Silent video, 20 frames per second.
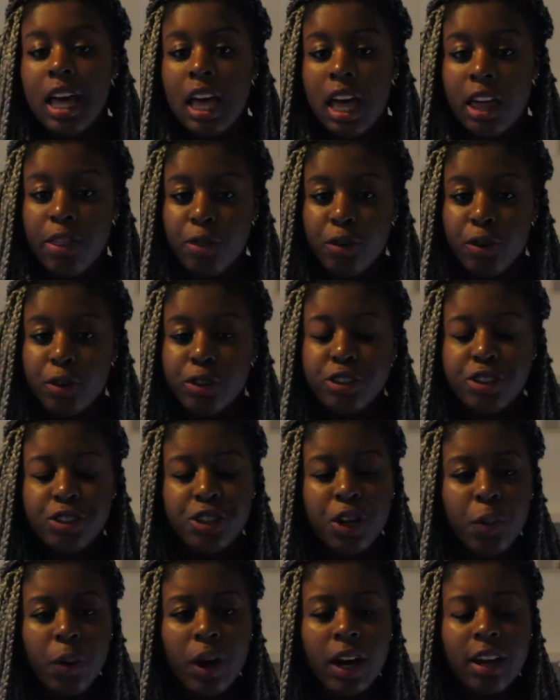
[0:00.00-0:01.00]
and thought, do you
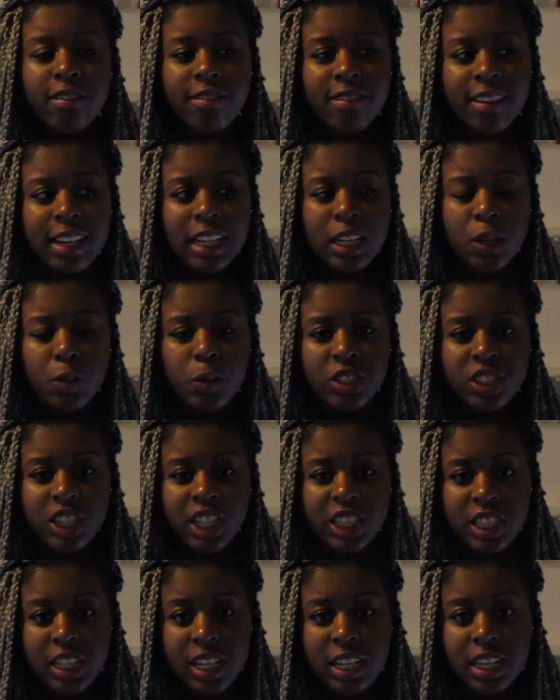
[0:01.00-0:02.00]
know what I really wish
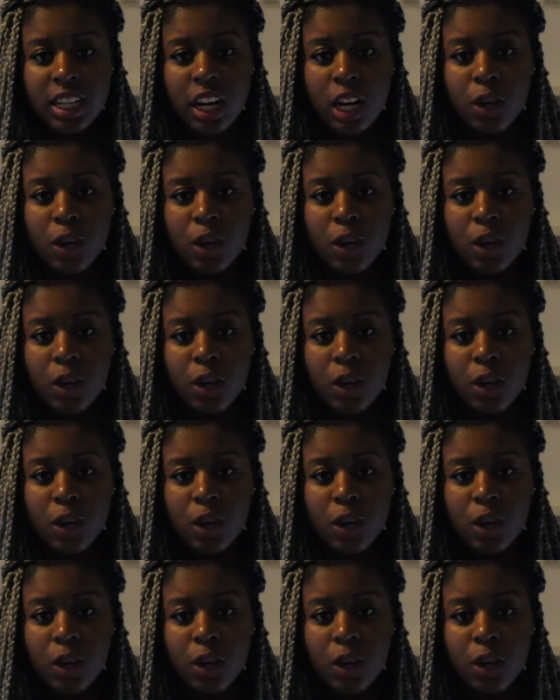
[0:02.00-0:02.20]
I did?